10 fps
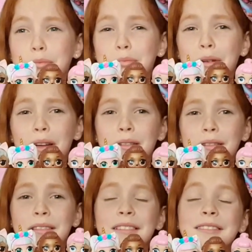give our
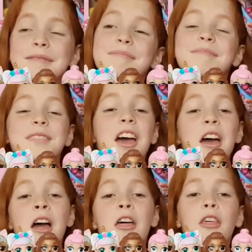video a massive
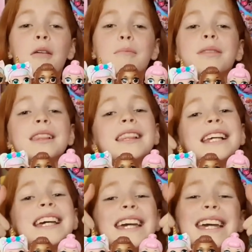thumbs up. Please
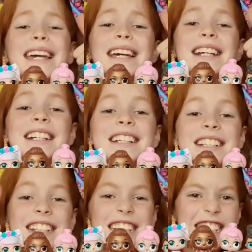subscribe.
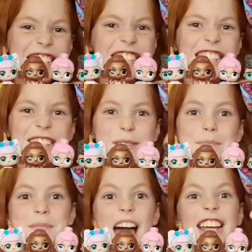Please,
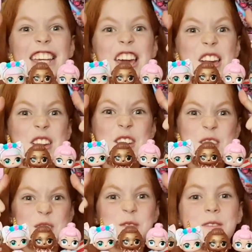please,
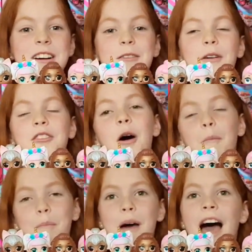please. Not
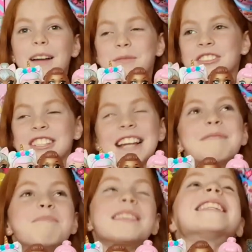beg, but just like
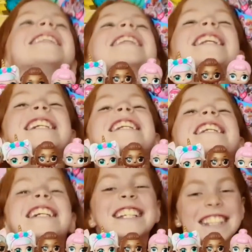please.
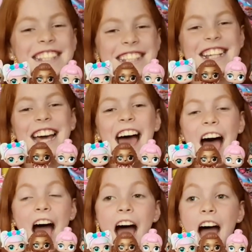
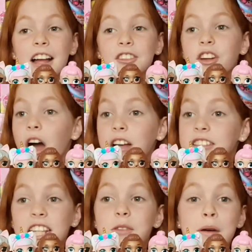And I'll
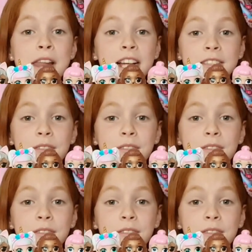see you in my next